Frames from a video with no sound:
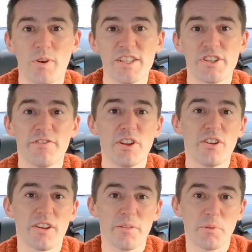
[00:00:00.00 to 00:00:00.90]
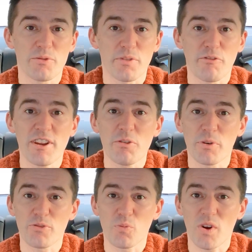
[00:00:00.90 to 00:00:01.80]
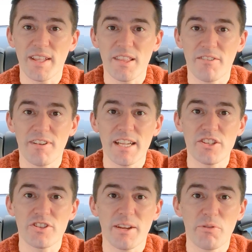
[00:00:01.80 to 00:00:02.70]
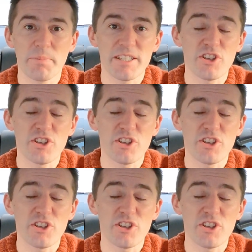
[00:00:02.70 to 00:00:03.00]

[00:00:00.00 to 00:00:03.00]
which if you look at the Model 3 or Model Y in that range, it would be